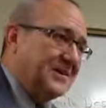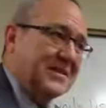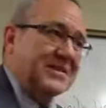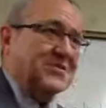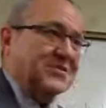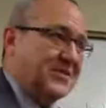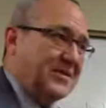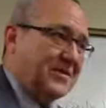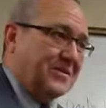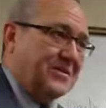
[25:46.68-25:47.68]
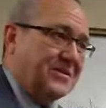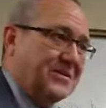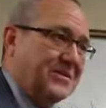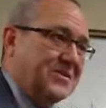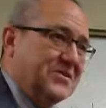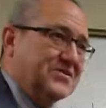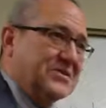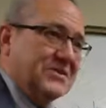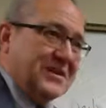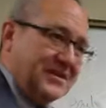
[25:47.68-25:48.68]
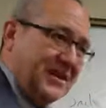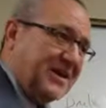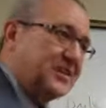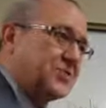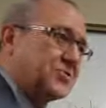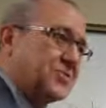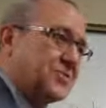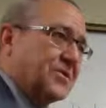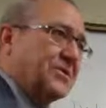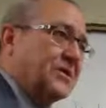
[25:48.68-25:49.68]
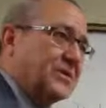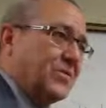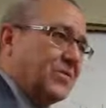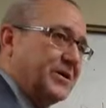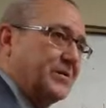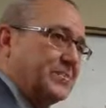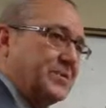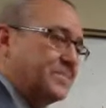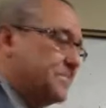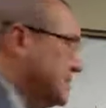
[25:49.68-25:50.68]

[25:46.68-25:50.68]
That's all they are. So get that daily dose of Greek, and that will help you.